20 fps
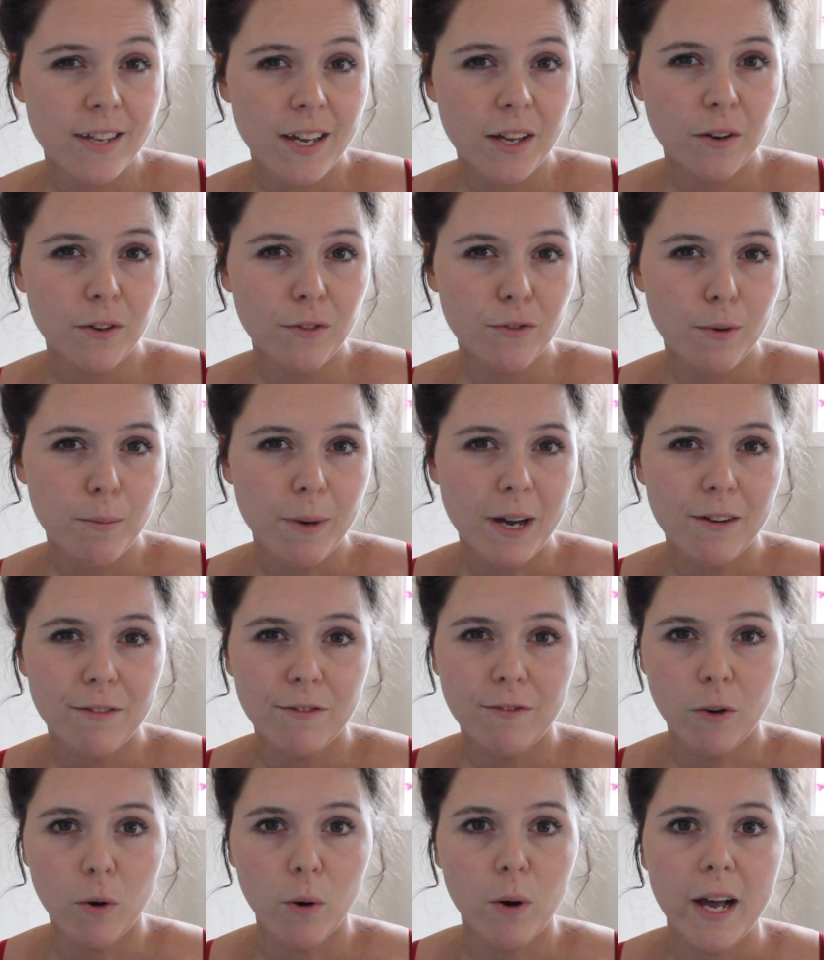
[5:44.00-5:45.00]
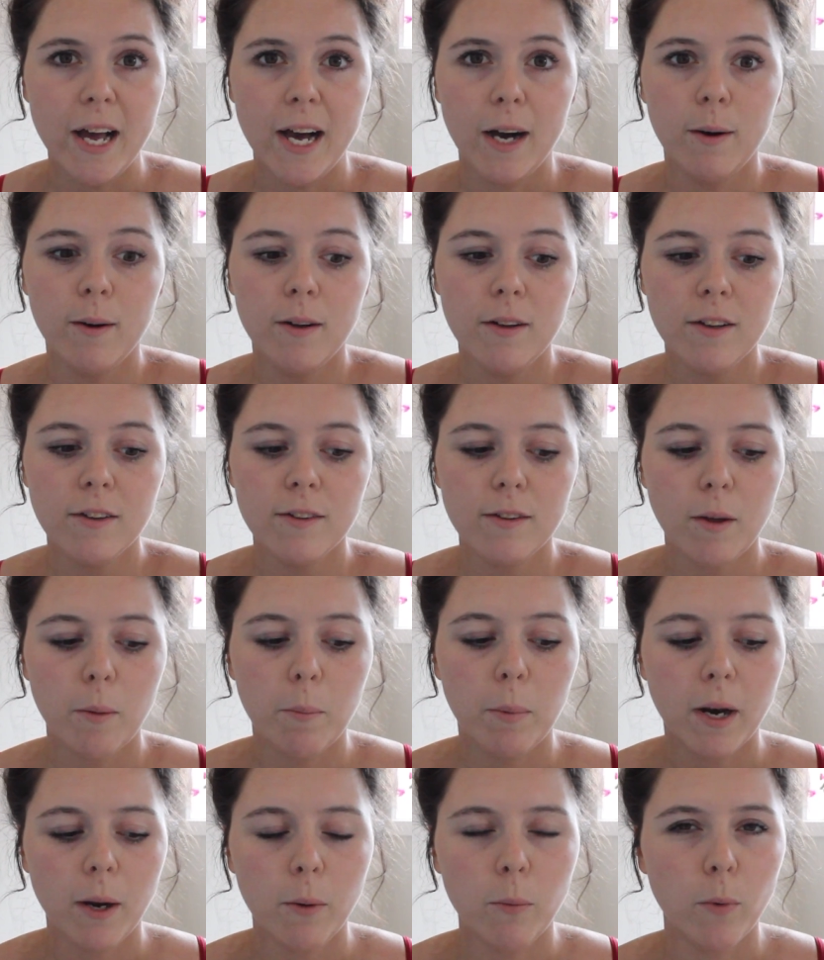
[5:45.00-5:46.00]
tan on for about 4 hours,
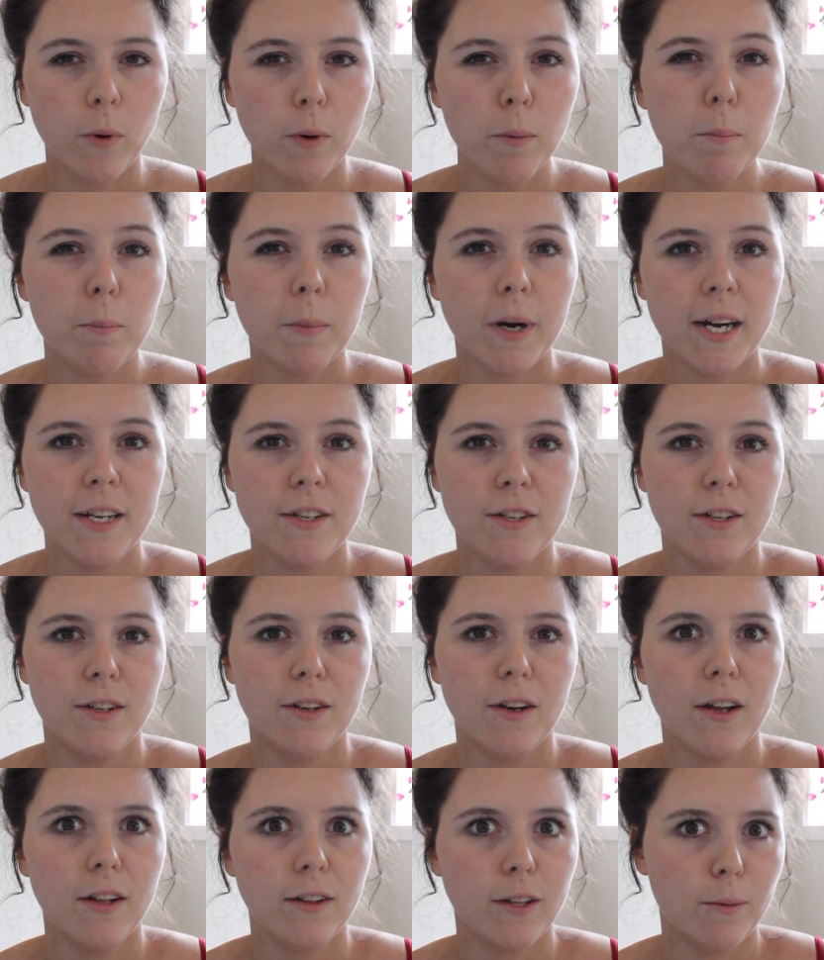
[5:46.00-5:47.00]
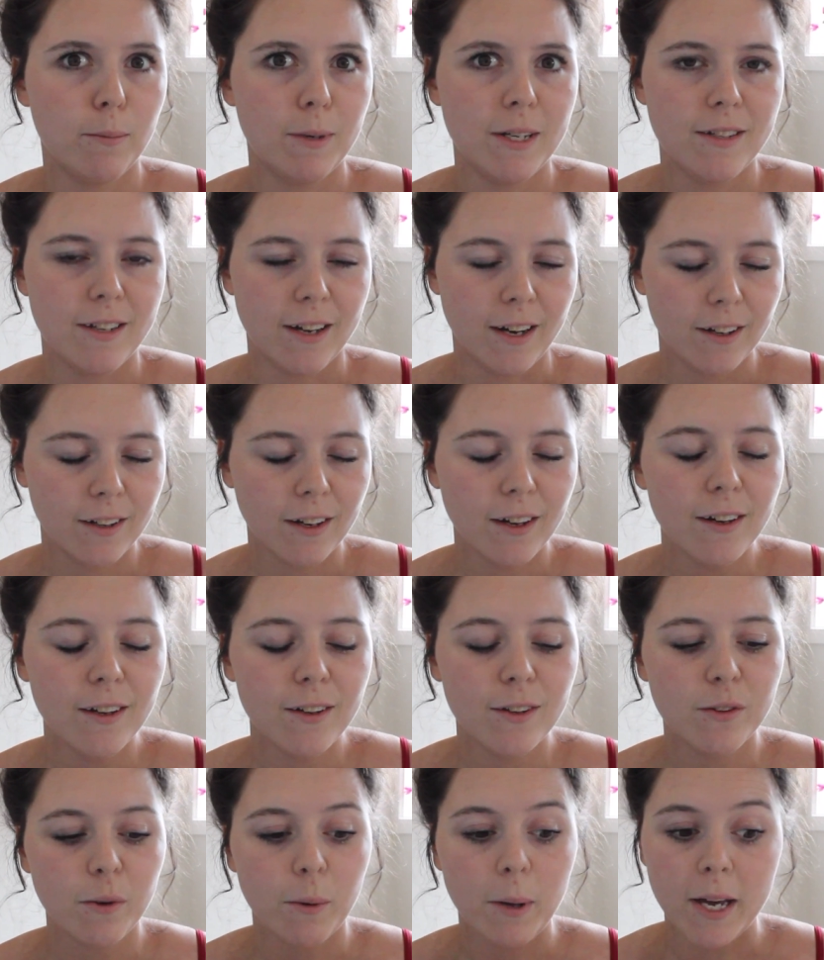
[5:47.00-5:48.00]
but I wouldn't mind it a little bit
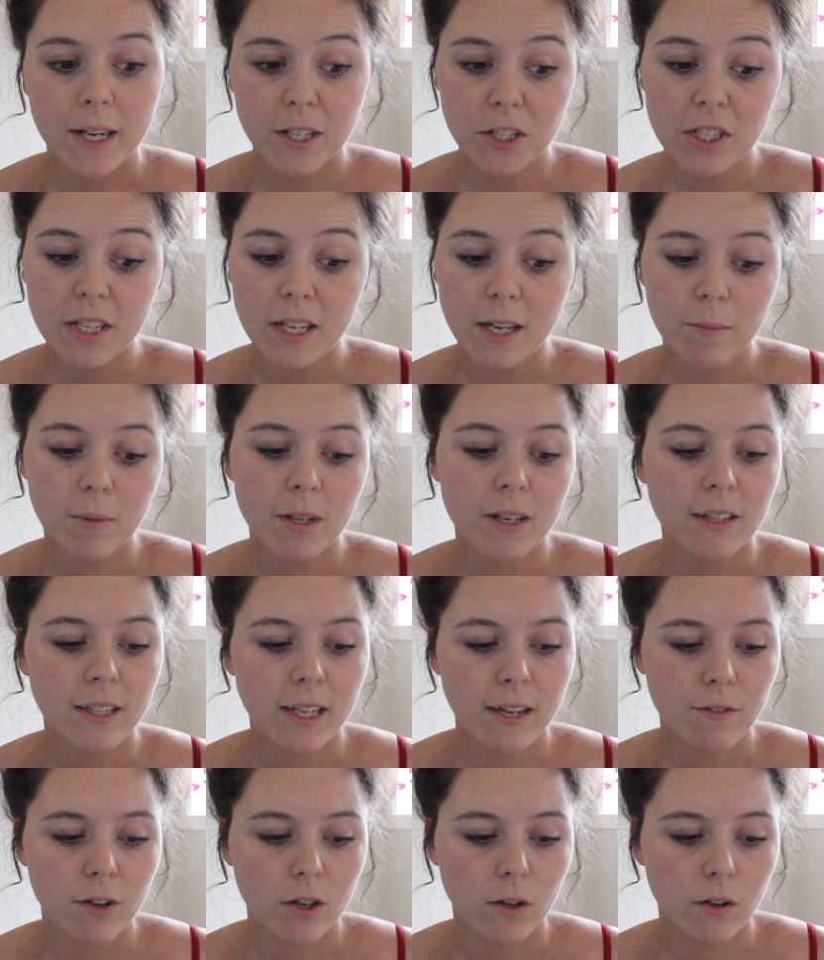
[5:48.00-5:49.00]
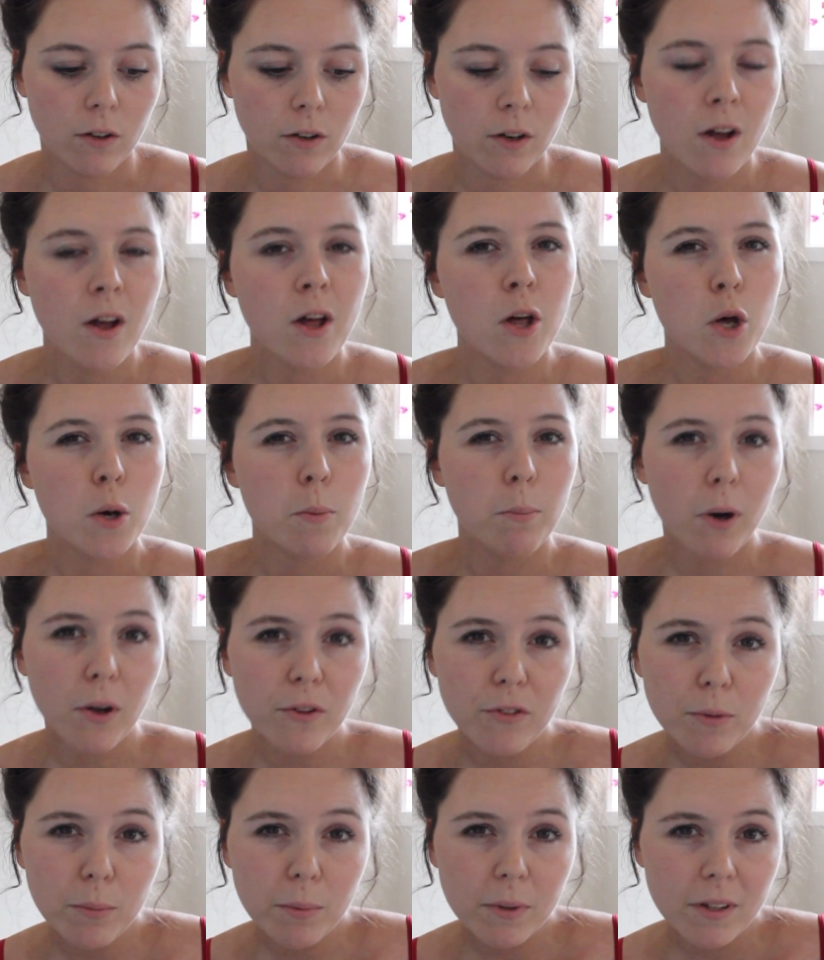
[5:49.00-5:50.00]
darker, so I actually am going to leave it on,
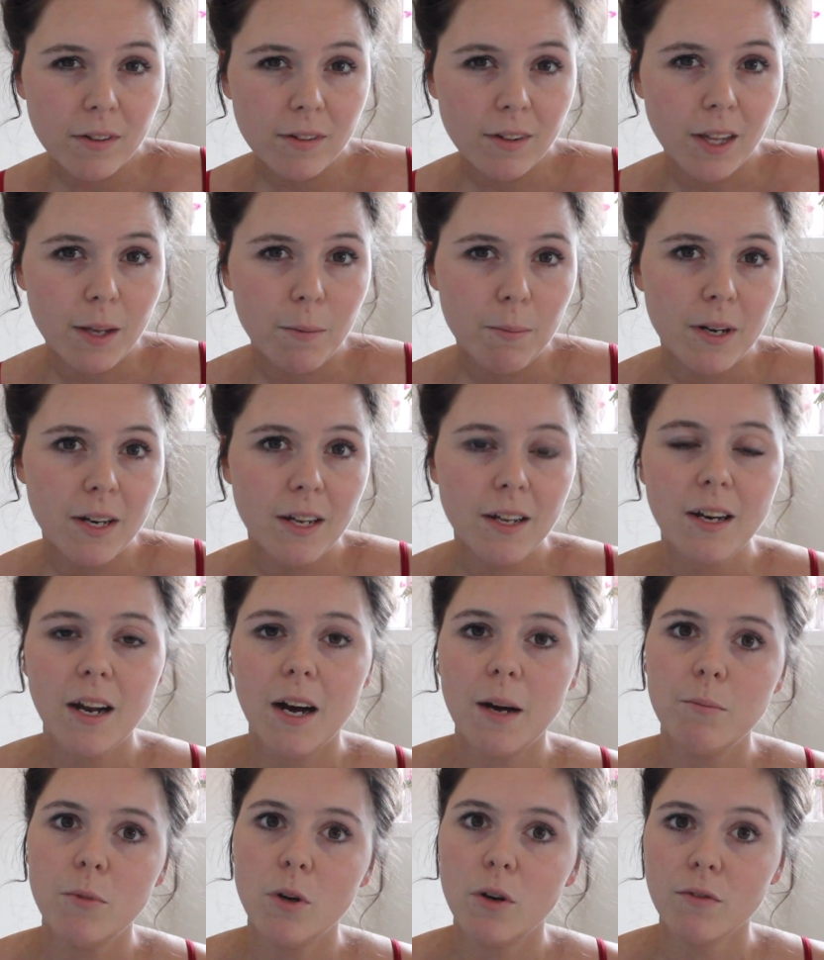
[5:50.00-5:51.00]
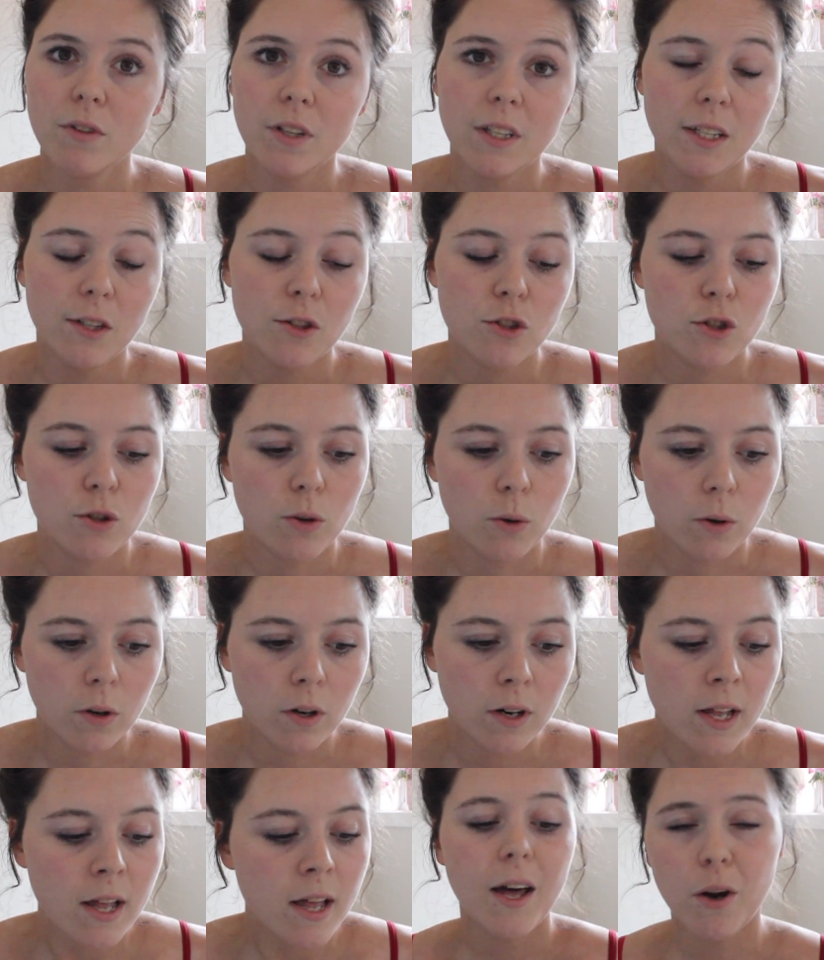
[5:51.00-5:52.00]
possibly sleep in it, I'm not really sure.